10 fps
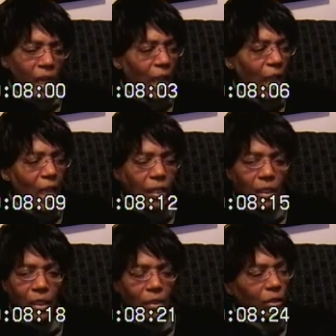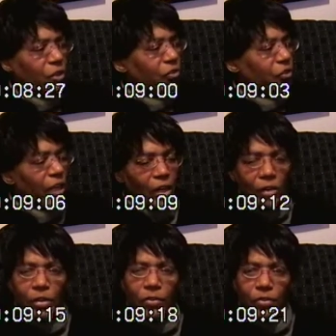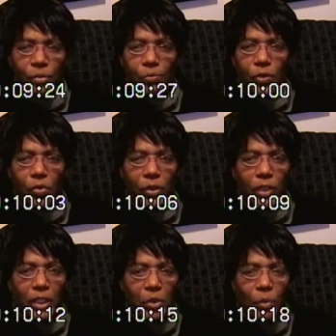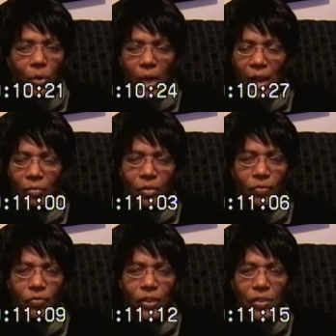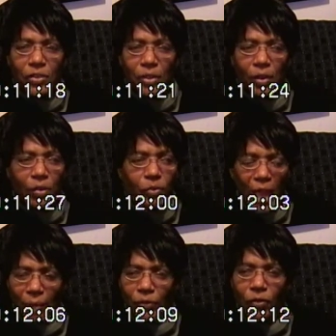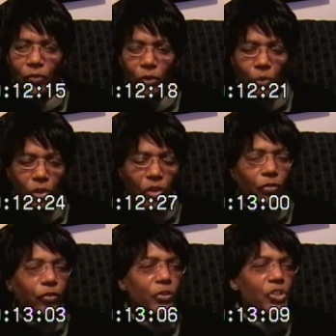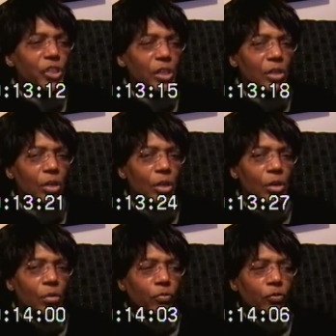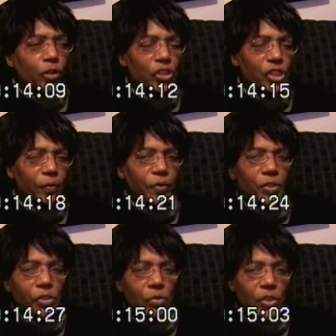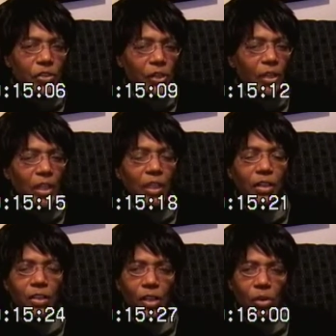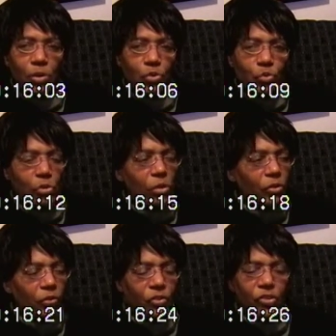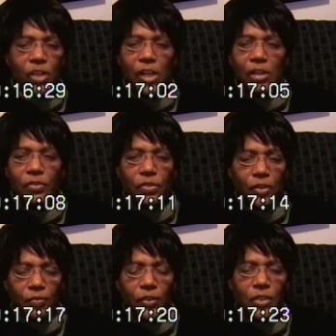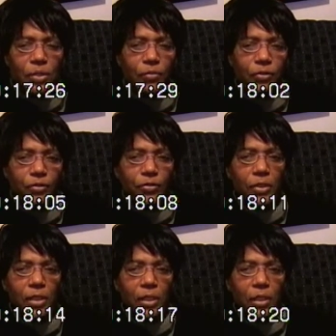And the stair lifts are broken, he won't have them fixed. If within the first year, Bronx Shepherd Sony said anything goes wrong, stair lifts, they'll fix them for free.